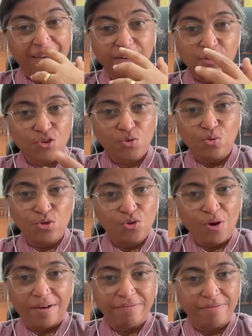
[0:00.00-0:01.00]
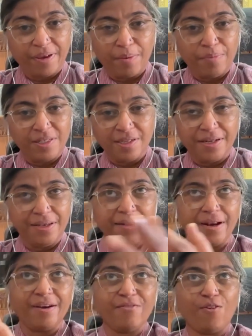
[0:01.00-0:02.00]
central schools, you have ABCD
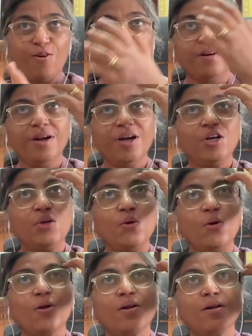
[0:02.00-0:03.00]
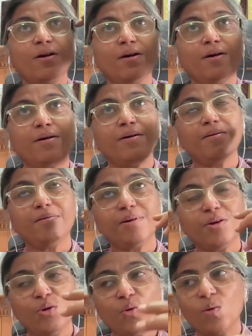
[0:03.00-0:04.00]
grade for your
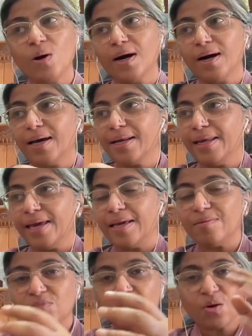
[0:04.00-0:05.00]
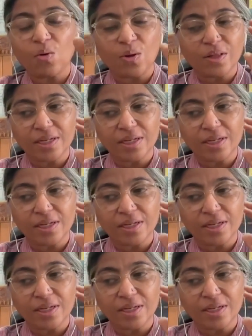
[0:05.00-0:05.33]
yoga and games and all